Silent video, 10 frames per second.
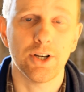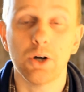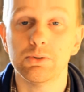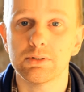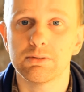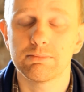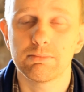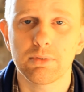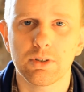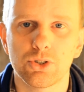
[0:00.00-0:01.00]
don't,
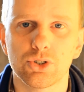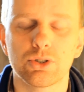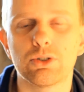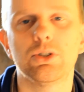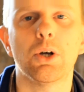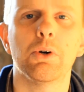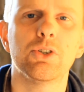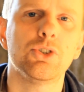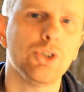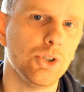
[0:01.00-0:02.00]
just don't
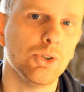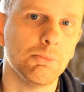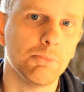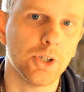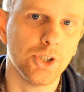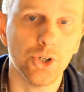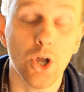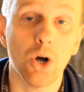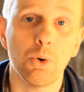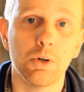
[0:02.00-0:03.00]
assume that you
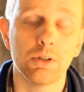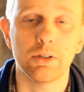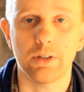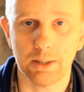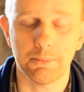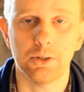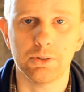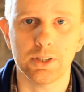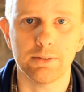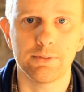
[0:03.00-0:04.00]
know their
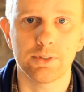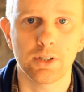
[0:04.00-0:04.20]
motives.